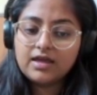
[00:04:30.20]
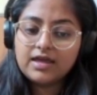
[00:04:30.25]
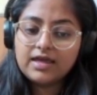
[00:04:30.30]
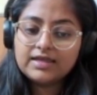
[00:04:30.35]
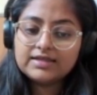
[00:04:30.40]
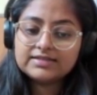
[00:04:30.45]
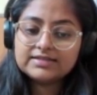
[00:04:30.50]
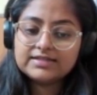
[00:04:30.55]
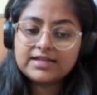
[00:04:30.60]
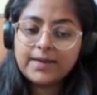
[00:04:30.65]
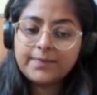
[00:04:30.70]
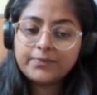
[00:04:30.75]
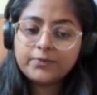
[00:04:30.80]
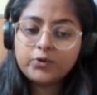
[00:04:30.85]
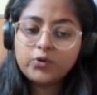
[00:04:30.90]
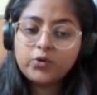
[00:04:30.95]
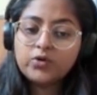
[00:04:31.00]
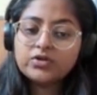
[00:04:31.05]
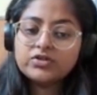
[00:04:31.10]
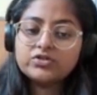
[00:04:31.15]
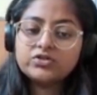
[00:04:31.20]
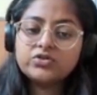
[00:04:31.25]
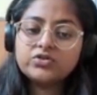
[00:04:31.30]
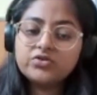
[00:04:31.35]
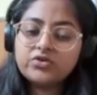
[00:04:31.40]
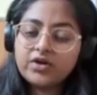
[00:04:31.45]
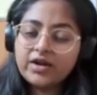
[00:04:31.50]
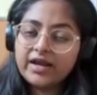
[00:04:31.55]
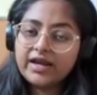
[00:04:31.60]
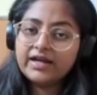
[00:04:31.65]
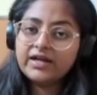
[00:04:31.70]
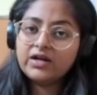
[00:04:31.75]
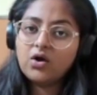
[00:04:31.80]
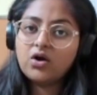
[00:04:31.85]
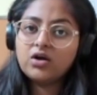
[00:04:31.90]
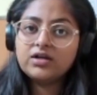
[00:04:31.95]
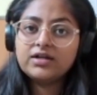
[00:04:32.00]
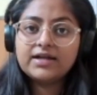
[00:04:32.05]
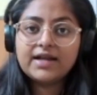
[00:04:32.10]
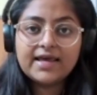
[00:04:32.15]
Step 2 is to train
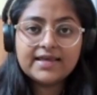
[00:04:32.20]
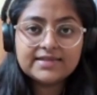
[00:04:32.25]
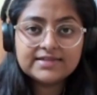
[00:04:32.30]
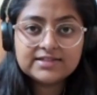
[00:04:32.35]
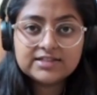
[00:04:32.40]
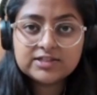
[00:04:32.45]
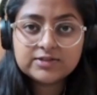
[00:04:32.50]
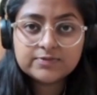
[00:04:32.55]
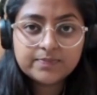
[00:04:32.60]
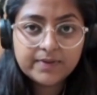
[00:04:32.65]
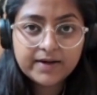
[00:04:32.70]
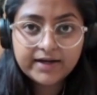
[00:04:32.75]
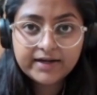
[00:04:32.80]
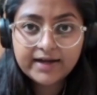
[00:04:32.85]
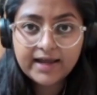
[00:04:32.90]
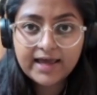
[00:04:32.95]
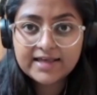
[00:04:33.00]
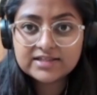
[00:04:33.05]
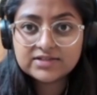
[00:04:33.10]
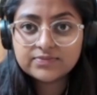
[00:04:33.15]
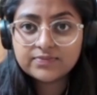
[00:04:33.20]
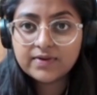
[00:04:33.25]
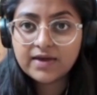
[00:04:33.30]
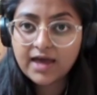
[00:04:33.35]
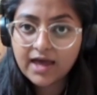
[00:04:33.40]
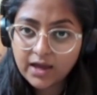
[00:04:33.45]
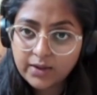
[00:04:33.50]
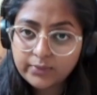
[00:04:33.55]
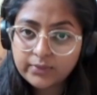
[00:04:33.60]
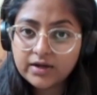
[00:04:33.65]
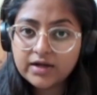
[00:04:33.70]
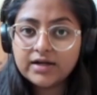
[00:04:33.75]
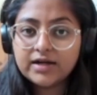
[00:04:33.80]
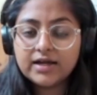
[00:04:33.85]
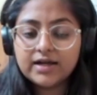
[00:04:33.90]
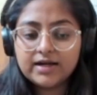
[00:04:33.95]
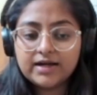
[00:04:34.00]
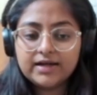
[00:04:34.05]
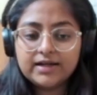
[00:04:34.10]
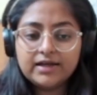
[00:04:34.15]
or test split, as we have learned
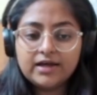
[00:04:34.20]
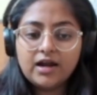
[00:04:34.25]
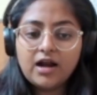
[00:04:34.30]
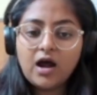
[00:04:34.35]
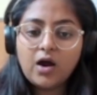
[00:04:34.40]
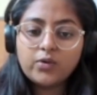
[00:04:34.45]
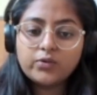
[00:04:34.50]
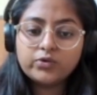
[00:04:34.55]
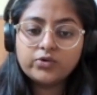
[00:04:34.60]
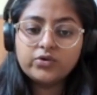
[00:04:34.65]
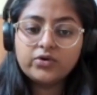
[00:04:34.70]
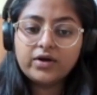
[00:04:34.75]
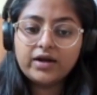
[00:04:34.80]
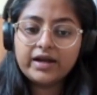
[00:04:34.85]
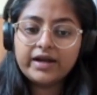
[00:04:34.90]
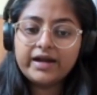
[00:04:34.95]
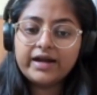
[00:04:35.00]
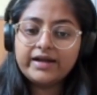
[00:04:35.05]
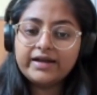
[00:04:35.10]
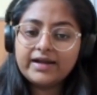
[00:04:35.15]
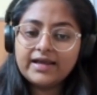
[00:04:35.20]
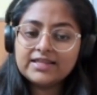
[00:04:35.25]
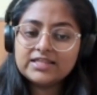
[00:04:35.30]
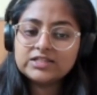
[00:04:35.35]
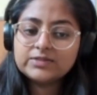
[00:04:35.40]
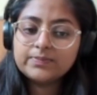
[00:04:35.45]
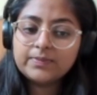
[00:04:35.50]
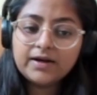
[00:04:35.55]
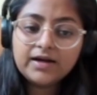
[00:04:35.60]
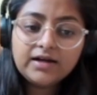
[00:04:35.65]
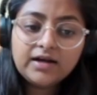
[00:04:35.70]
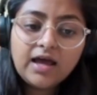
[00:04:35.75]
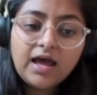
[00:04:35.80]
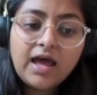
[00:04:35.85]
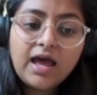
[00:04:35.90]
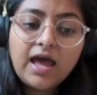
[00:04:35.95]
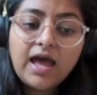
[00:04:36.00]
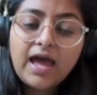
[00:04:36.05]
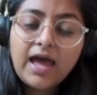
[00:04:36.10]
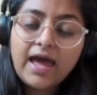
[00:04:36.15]
earlier how to train and test split.
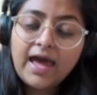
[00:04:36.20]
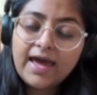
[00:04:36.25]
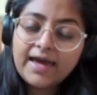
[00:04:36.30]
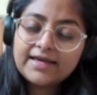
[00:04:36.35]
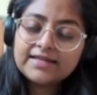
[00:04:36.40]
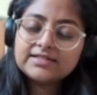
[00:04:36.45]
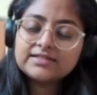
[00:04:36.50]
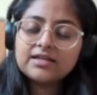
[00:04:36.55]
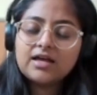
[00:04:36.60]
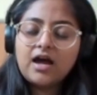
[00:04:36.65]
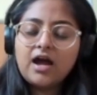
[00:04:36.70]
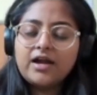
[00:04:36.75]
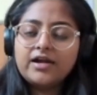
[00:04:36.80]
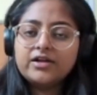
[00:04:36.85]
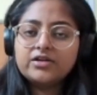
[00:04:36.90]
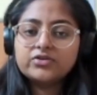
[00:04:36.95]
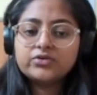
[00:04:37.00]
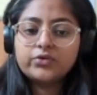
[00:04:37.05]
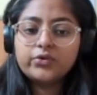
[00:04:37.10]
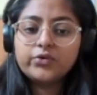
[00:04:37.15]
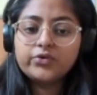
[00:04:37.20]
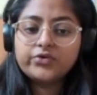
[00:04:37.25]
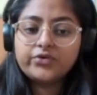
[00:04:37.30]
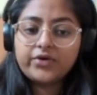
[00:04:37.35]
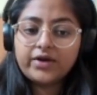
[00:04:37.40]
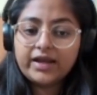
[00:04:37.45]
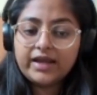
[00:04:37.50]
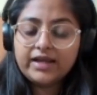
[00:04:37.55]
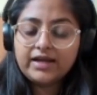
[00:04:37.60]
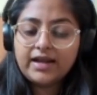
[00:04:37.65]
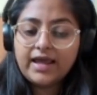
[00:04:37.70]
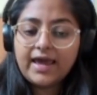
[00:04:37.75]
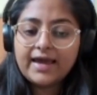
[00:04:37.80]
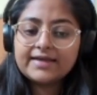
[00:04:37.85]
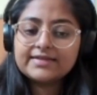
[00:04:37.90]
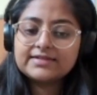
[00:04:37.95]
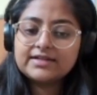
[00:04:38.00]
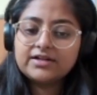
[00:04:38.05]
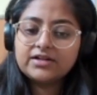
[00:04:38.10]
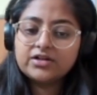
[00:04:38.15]
X underscore train,
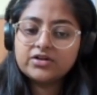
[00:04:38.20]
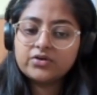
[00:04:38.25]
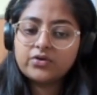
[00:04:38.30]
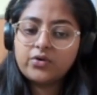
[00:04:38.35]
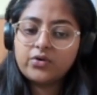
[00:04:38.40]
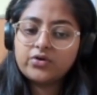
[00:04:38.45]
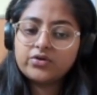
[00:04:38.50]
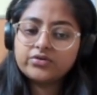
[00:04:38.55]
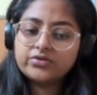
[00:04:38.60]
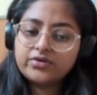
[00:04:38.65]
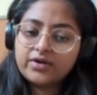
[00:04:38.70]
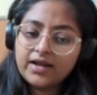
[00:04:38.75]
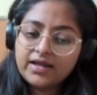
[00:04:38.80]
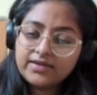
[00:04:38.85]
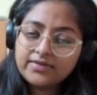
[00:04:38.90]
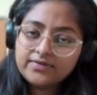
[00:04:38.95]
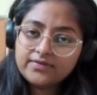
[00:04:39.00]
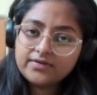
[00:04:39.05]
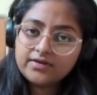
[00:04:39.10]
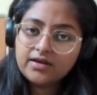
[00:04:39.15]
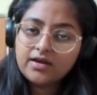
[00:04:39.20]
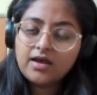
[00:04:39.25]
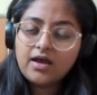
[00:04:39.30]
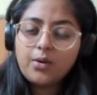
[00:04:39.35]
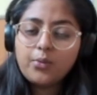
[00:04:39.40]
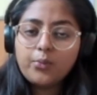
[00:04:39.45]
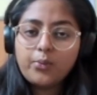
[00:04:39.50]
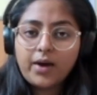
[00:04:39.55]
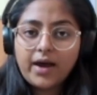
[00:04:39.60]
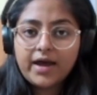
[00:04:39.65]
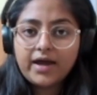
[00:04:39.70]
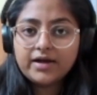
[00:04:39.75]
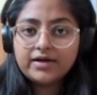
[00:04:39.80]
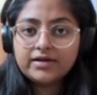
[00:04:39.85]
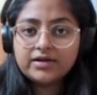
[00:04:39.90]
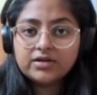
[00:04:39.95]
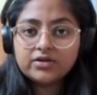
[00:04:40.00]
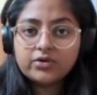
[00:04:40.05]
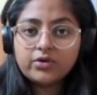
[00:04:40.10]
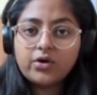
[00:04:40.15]
X underscore test, Y
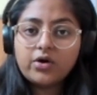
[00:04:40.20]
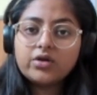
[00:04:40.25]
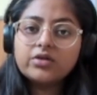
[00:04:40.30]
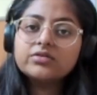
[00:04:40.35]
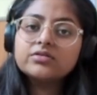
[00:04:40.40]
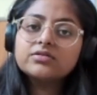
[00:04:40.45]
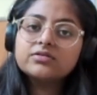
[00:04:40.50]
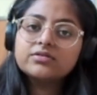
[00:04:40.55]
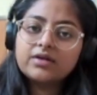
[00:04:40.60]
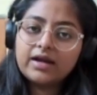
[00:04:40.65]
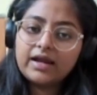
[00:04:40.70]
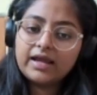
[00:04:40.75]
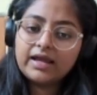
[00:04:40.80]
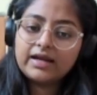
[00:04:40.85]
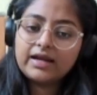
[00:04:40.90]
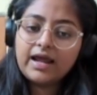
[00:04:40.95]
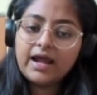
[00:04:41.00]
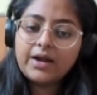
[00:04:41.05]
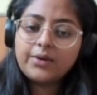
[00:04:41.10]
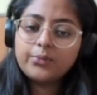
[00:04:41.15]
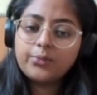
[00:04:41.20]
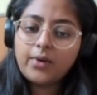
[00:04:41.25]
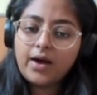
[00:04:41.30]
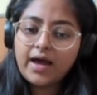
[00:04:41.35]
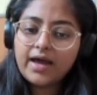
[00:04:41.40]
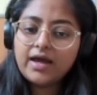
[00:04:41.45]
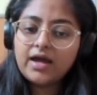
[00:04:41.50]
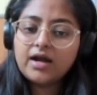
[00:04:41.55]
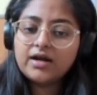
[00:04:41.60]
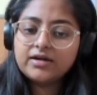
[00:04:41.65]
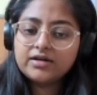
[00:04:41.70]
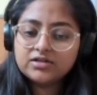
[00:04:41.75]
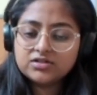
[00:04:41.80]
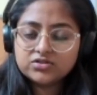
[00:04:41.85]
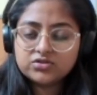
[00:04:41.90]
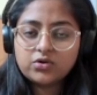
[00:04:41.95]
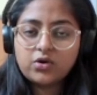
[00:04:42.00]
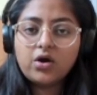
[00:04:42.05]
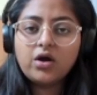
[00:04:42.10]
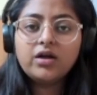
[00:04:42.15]
underscore train and Y
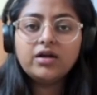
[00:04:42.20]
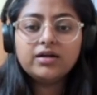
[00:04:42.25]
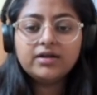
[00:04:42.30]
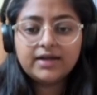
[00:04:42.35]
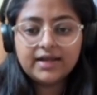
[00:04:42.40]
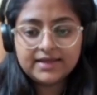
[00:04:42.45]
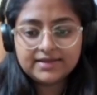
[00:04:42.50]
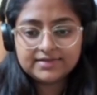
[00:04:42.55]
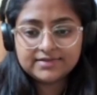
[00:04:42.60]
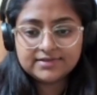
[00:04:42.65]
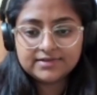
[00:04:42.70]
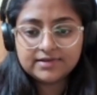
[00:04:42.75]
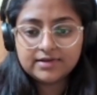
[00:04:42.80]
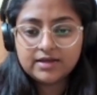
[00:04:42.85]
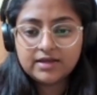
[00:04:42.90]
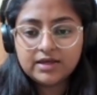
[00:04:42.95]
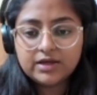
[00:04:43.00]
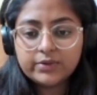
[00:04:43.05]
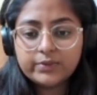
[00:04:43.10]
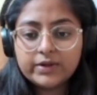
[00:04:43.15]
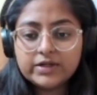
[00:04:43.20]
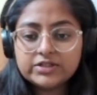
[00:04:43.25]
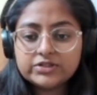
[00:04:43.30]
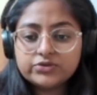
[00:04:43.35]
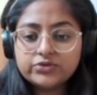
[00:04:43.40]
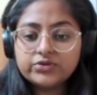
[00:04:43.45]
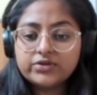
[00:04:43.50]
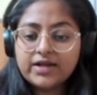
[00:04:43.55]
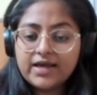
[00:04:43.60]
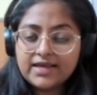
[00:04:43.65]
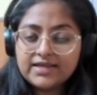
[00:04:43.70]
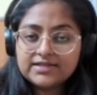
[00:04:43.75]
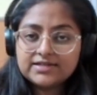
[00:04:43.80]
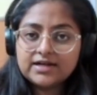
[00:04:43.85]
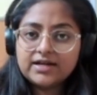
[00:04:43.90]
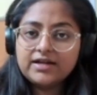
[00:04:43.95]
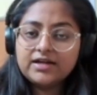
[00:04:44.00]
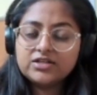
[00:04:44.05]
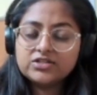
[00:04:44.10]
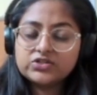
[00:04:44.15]
underscore test equals to test
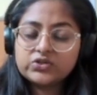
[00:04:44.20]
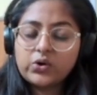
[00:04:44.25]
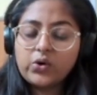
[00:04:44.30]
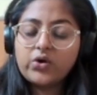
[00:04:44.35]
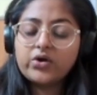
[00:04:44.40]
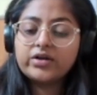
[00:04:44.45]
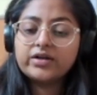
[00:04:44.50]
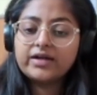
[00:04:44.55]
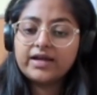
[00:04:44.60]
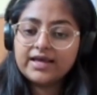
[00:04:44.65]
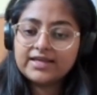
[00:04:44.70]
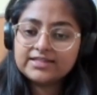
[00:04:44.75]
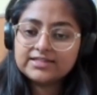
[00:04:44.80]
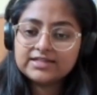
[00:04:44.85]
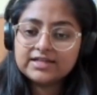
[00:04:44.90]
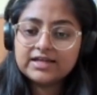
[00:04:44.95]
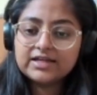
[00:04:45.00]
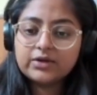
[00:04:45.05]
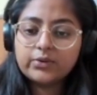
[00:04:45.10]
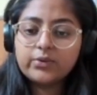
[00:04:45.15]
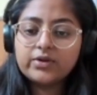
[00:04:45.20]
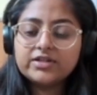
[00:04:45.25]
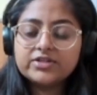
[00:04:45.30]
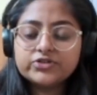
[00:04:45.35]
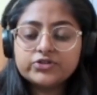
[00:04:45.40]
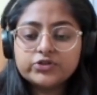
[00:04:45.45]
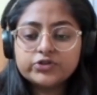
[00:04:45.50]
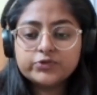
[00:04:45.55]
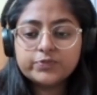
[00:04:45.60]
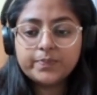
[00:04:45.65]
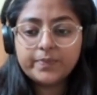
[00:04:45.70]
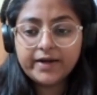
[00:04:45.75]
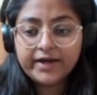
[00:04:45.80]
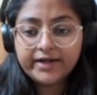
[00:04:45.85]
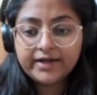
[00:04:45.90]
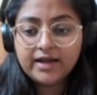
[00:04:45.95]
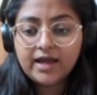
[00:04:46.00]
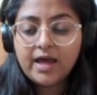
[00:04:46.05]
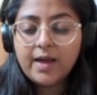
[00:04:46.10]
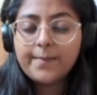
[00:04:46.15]
underscore test equals to split,
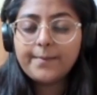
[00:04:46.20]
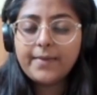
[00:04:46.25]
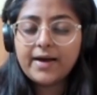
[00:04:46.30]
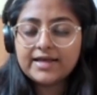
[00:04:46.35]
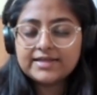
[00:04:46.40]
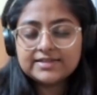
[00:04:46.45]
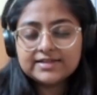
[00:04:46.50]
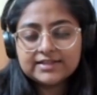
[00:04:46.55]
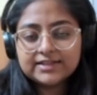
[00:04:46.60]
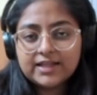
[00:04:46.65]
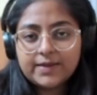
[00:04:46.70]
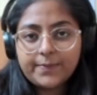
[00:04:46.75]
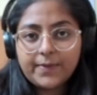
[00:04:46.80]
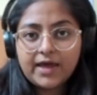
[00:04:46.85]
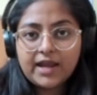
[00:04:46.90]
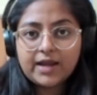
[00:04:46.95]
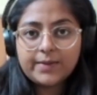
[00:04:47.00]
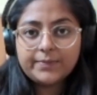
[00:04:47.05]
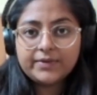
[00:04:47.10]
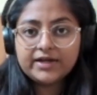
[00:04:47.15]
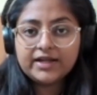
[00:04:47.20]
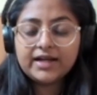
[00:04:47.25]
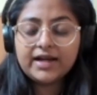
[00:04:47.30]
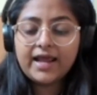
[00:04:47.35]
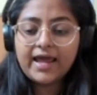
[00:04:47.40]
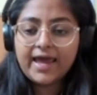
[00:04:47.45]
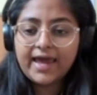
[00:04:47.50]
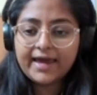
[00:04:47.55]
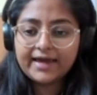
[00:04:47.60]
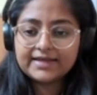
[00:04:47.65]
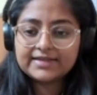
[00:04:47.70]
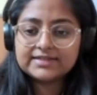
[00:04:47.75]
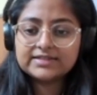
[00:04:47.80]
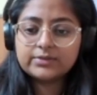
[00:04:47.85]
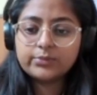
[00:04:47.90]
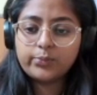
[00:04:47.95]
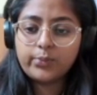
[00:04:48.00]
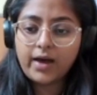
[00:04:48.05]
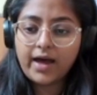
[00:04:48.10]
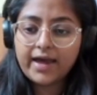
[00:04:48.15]
passing the parameter X,
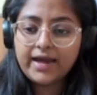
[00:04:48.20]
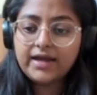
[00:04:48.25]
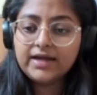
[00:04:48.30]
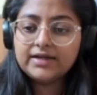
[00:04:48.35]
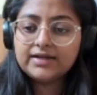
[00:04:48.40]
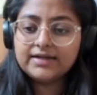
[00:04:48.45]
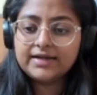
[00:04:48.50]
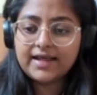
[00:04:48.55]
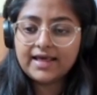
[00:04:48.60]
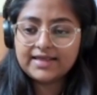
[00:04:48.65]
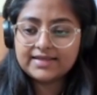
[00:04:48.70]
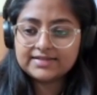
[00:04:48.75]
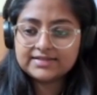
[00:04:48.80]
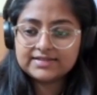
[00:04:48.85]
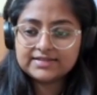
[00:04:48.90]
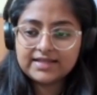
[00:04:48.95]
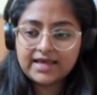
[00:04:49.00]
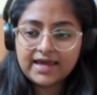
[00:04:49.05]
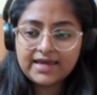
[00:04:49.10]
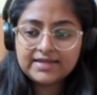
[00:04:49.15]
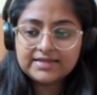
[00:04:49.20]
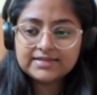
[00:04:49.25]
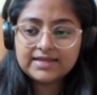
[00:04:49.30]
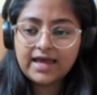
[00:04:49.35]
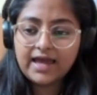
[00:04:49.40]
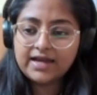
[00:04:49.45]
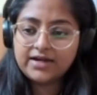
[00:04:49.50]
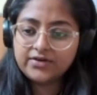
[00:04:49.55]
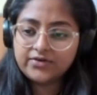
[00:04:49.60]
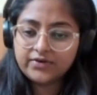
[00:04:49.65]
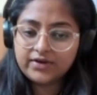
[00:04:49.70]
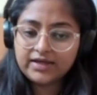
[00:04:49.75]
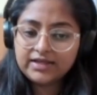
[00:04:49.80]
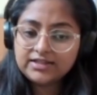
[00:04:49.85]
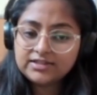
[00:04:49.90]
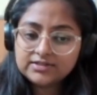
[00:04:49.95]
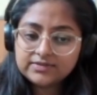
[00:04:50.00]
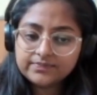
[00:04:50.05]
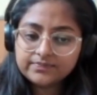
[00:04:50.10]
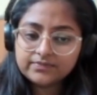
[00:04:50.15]
Y, test size and
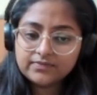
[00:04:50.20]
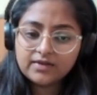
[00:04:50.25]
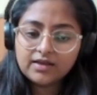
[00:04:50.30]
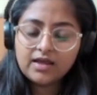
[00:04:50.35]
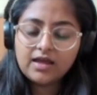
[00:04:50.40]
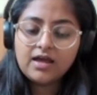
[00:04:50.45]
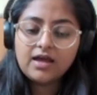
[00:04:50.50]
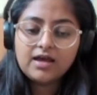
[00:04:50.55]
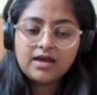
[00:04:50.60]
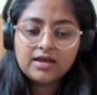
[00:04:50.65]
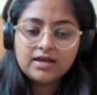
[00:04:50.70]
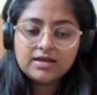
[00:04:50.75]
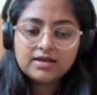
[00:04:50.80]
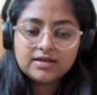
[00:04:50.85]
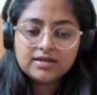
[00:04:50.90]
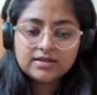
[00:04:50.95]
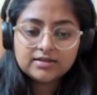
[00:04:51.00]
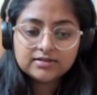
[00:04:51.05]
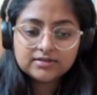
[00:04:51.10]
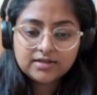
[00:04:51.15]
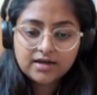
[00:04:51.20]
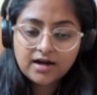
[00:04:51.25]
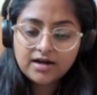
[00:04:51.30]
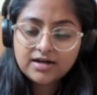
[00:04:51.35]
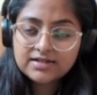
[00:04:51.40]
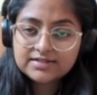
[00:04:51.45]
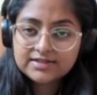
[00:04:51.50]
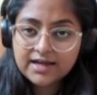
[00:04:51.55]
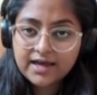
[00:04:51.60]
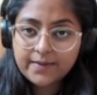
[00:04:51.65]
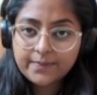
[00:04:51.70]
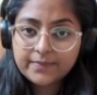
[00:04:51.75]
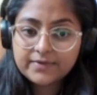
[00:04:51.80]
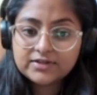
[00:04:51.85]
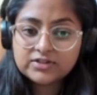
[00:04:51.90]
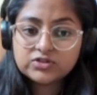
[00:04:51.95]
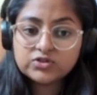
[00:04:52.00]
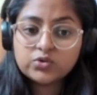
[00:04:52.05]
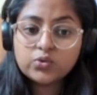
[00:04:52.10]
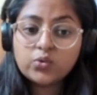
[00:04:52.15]
range. Third step
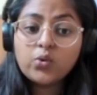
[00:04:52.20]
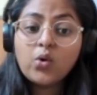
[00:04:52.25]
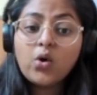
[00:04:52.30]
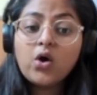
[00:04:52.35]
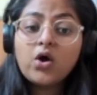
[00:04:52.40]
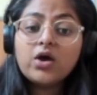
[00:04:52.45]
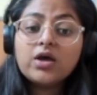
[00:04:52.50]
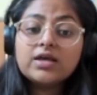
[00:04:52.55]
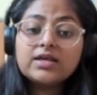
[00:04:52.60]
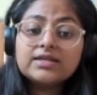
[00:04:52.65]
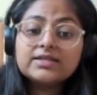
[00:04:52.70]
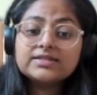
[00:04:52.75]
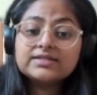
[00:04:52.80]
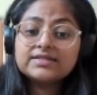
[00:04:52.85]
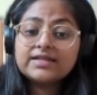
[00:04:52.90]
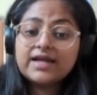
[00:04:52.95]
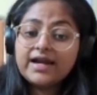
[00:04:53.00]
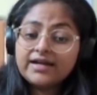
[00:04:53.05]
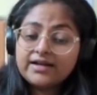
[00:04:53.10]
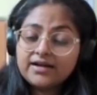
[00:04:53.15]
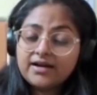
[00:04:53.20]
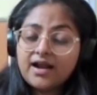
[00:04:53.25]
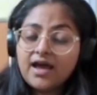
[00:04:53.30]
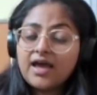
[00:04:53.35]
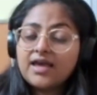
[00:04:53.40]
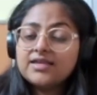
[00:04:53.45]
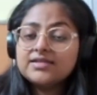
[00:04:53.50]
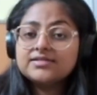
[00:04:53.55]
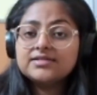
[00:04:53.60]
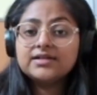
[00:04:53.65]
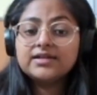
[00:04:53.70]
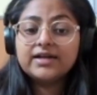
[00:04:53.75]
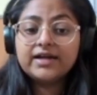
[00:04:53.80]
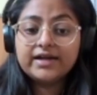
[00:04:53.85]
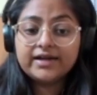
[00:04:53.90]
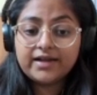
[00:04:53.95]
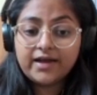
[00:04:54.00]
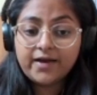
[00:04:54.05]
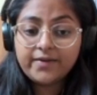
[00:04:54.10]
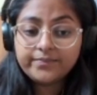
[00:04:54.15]
is to standardize the
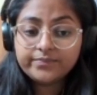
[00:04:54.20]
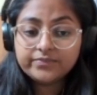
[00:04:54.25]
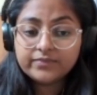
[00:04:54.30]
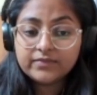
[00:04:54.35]
data.